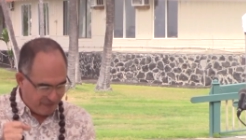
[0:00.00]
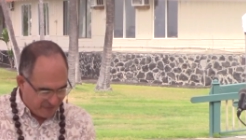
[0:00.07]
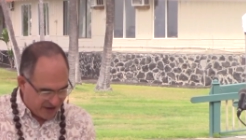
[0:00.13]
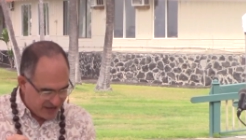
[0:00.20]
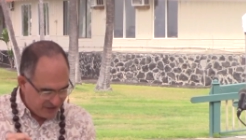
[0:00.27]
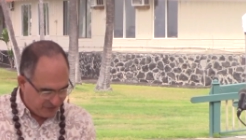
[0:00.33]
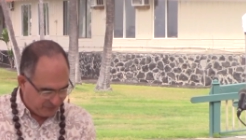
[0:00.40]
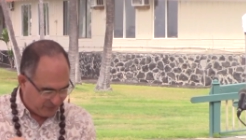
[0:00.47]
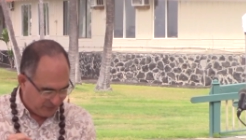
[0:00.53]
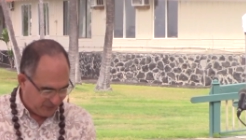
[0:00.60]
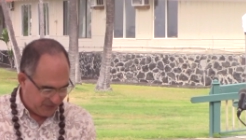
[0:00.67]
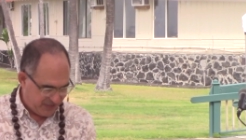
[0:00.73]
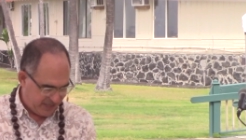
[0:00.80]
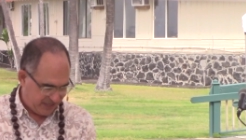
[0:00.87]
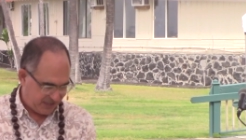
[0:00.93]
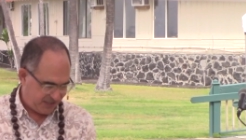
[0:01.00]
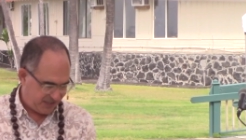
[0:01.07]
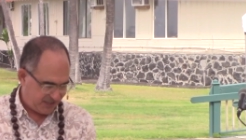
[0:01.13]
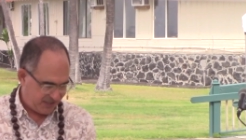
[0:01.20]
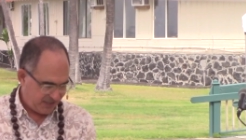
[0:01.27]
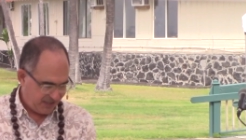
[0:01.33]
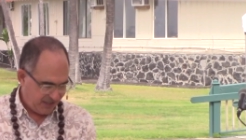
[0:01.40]

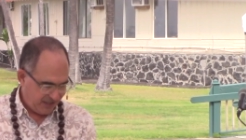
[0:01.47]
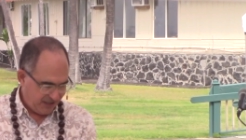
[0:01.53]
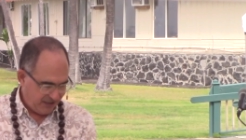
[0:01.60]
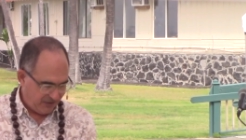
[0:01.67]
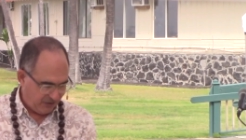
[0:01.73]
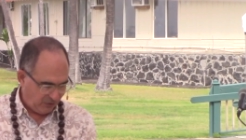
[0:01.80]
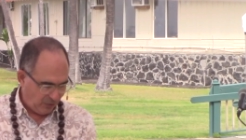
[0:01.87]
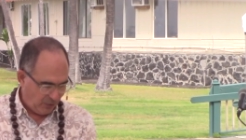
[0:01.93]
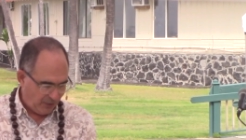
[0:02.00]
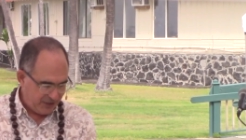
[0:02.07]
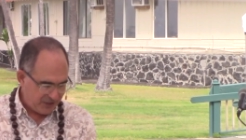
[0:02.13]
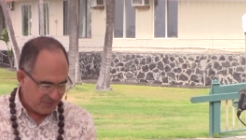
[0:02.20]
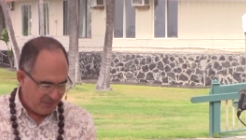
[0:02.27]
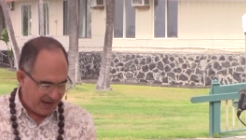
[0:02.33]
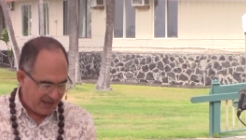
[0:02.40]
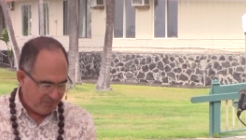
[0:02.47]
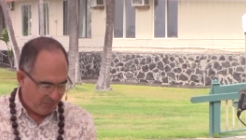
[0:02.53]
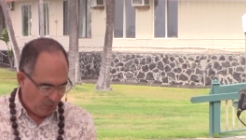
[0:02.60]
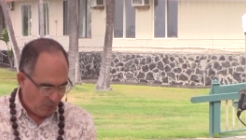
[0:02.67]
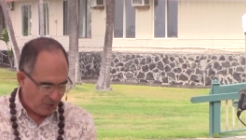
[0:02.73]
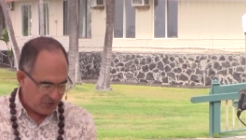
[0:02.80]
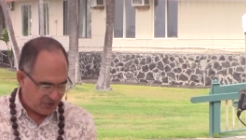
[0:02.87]
faithfulness. The Lord is my
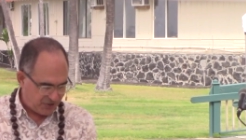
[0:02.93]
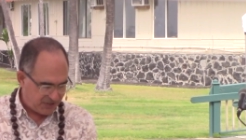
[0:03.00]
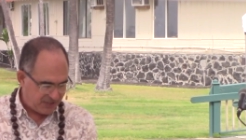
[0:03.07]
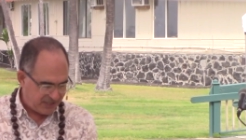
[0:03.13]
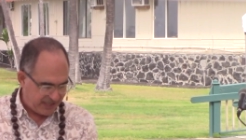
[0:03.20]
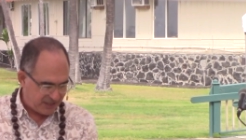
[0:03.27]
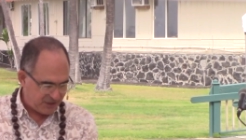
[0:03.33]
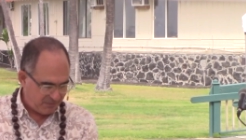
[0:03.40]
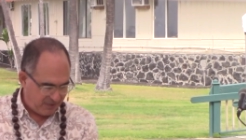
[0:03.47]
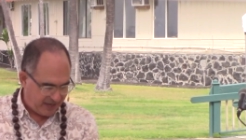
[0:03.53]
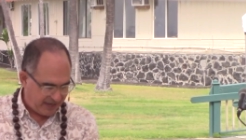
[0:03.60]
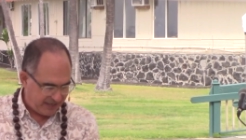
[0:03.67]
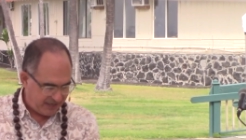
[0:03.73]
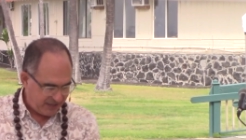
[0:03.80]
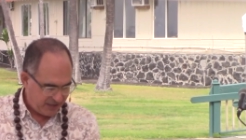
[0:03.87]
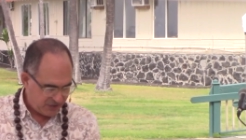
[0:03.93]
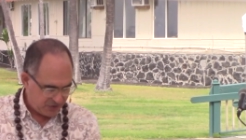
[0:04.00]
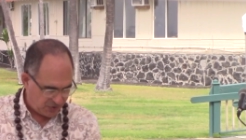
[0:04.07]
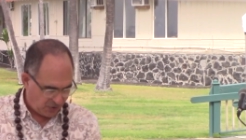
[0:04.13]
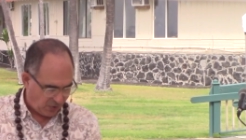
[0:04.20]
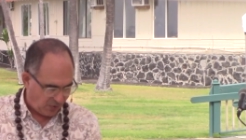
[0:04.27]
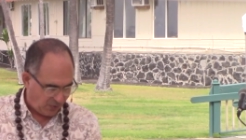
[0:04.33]
portion, says my
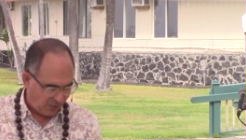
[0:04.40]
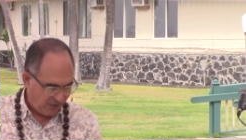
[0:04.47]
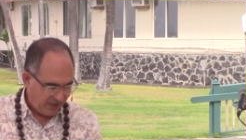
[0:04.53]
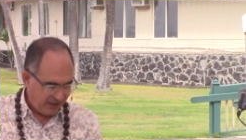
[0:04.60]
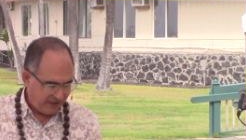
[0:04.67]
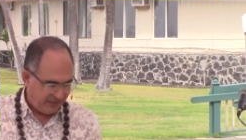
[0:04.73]
soul.